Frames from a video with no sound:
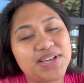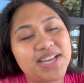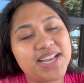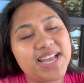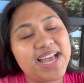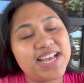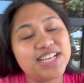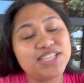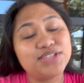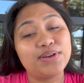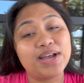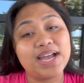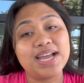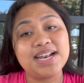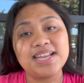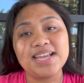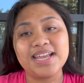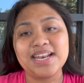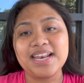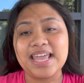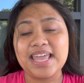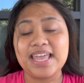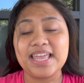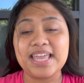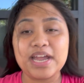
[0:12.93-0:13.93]
Okay guys, so I
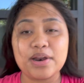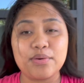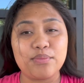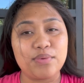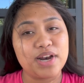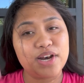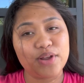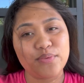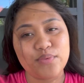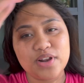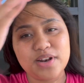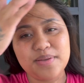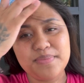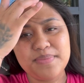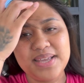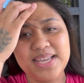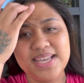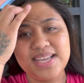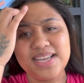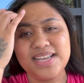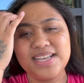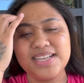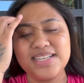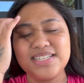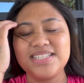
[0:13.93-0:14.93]
did a get ready with
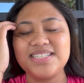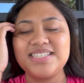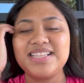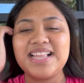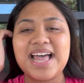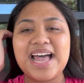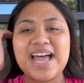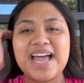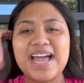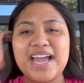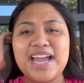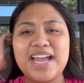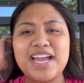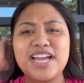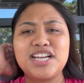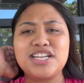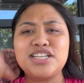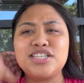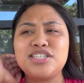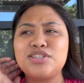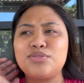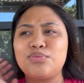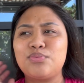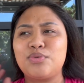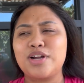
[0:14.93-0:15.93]
me
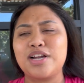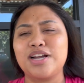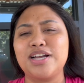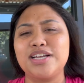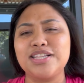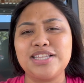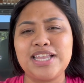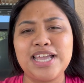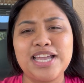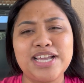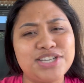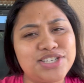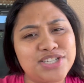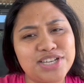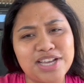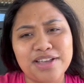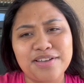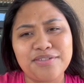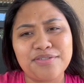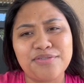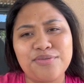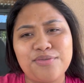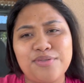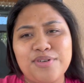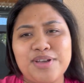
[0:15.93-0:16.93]
slash work a day
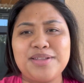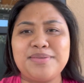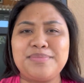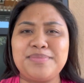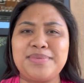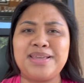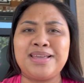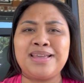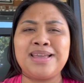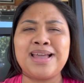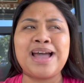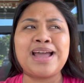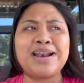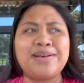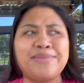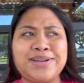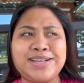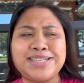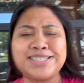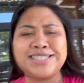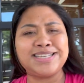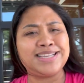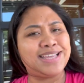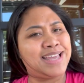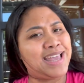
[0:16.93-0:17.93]
shift with me at
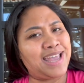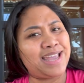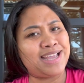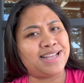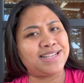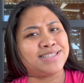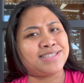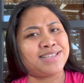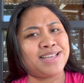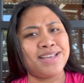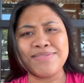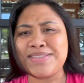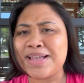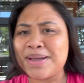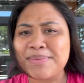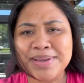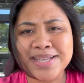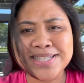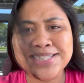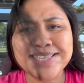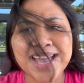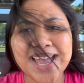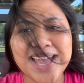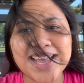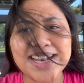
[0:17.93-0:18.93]
Raising Canes, if that
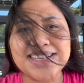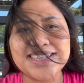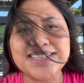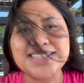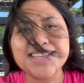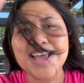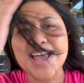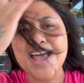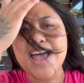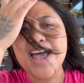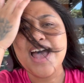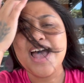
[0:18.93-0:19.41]
makes sense.